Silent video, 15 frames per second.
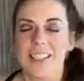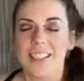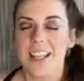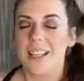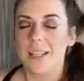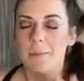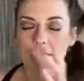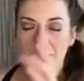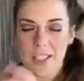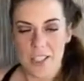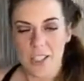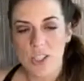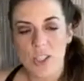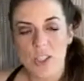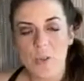Olympian
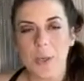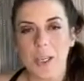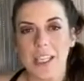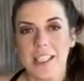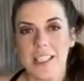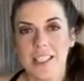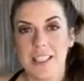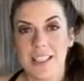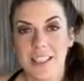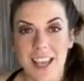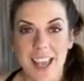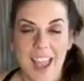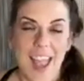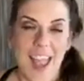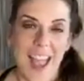Swiss
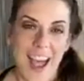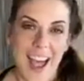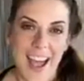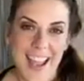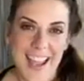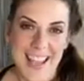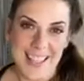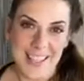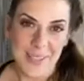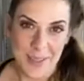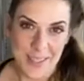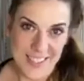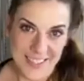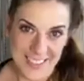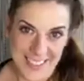uh, in
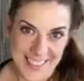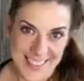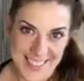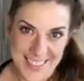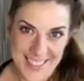Switzerland.